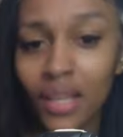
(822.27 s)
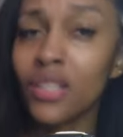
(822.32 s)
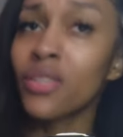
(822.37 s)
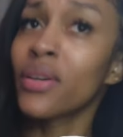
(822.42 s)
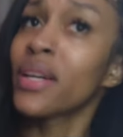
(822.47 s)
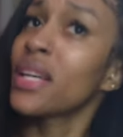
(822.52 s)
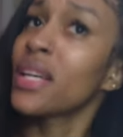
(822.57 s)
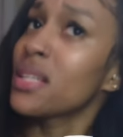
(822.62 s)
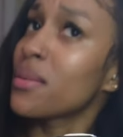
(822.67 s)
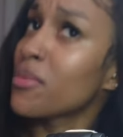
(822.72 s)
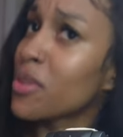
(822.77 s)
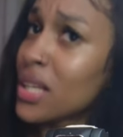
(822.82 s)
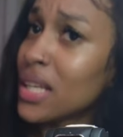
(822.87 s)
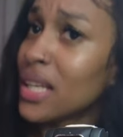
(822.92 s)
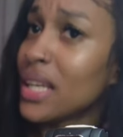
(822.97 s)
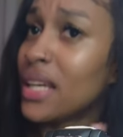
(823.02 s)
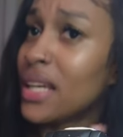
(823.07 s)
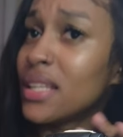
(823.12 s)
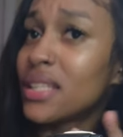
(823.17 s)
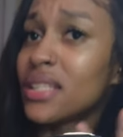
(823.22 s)
So in case I'm
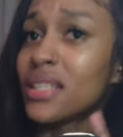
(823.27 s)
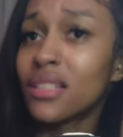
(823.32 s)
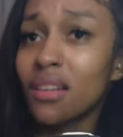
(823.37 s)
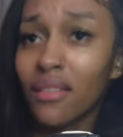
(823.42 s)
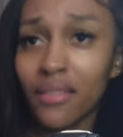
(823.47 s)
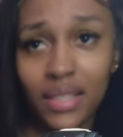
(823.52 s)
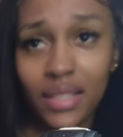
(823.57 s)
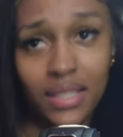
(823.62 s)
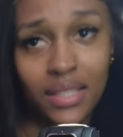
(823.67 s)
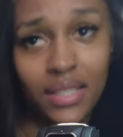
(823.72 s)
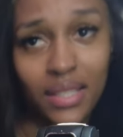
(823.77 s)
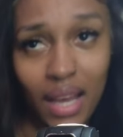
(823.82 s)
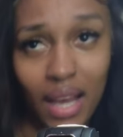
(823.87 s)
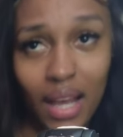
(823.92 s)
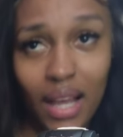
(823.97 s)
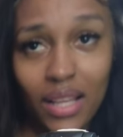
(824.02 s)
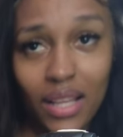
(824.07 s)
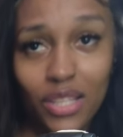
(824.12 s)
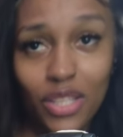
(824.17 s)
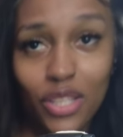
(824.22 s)
running late, it's already
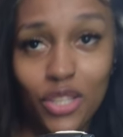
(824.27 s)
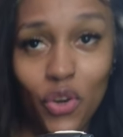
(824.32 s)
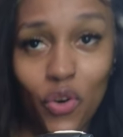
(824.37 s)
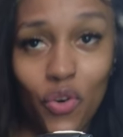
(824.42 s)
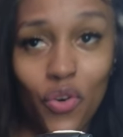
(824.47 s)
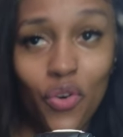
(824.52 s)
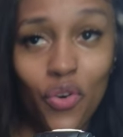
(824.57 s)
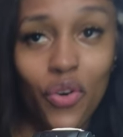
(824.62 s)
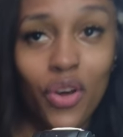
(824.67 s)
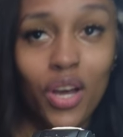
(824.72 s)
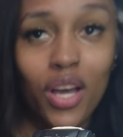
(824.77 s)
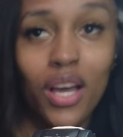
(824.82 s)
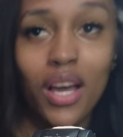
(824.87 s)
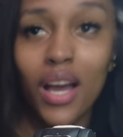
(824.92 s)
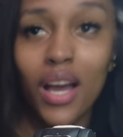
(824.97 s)
styled, so